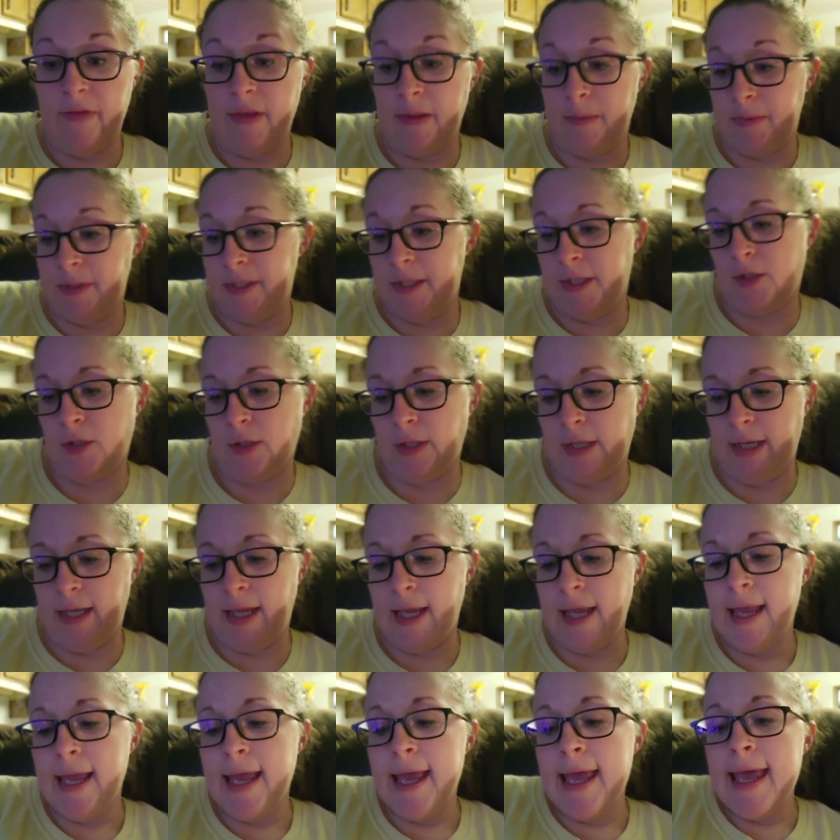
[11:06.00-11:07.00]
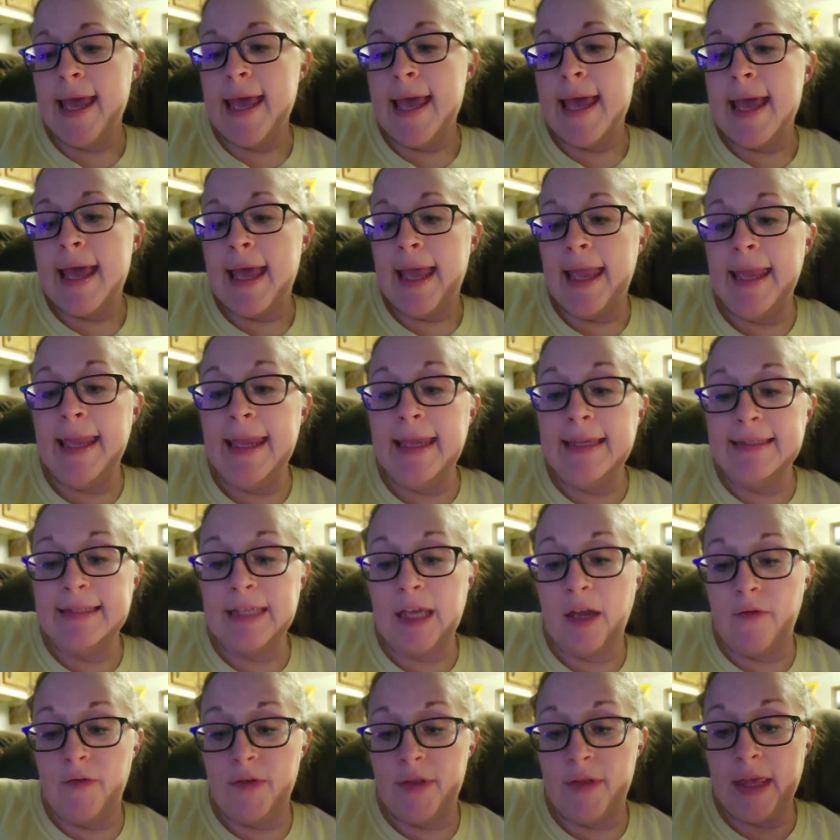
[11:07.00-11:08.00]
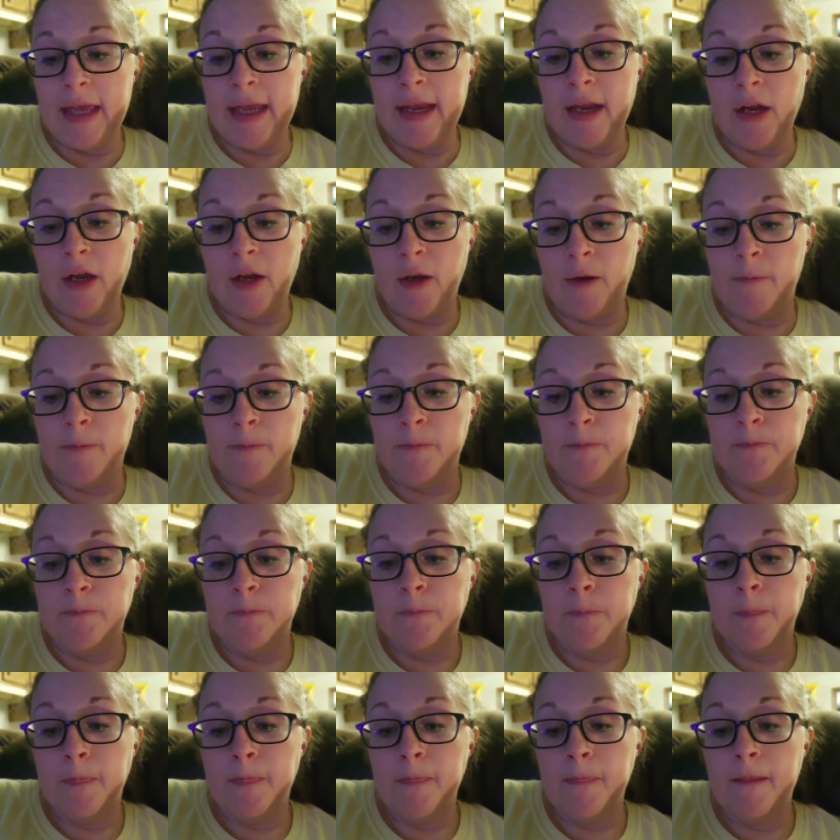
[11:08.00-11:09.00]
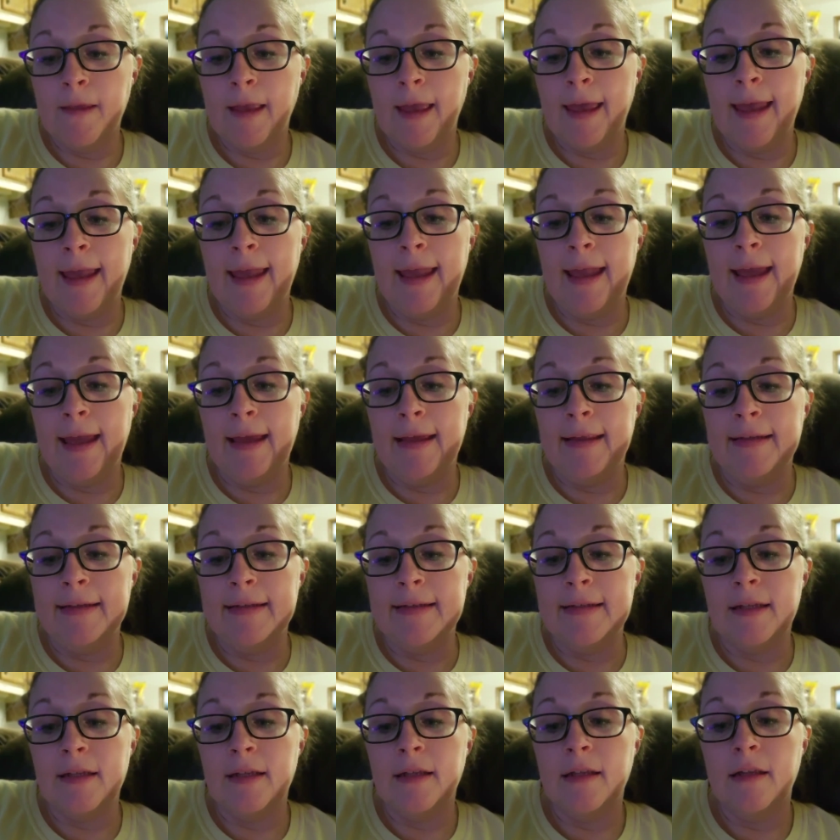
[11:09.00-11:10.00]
them dearly. He's over there, and